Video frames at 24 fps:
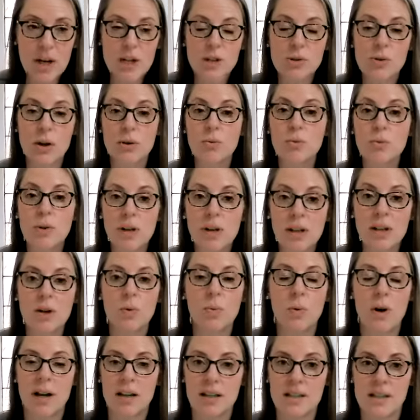So I really
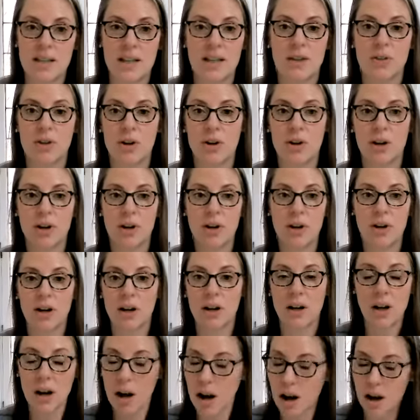was either
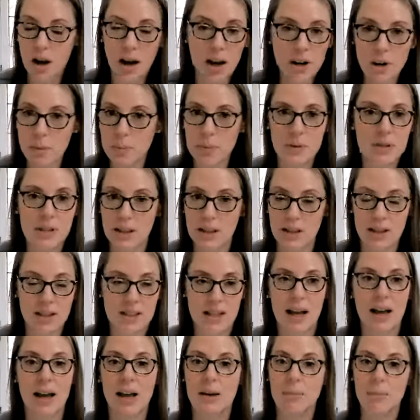100% of the
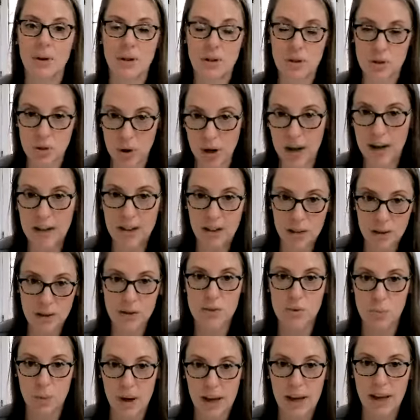time trying to
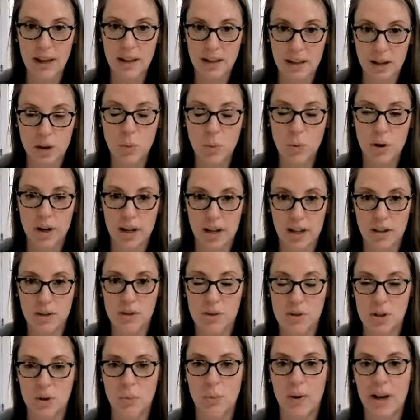lose weight, like working on
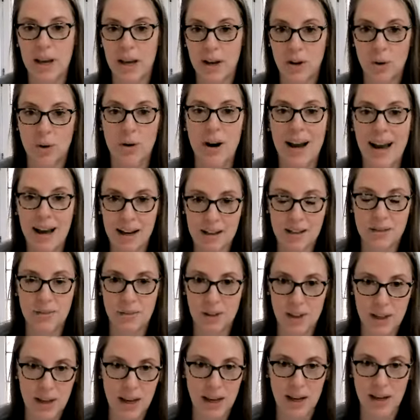losing weight, or
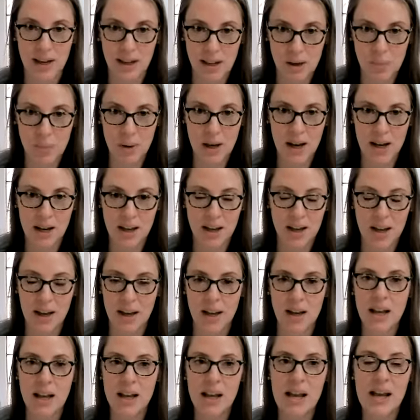actively gaining it back
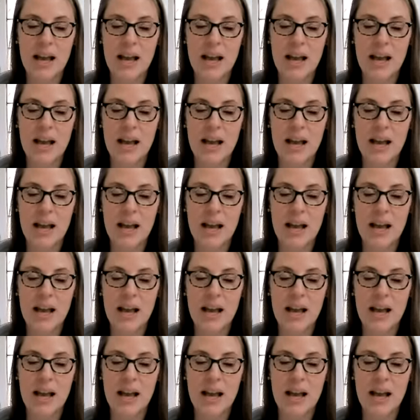again.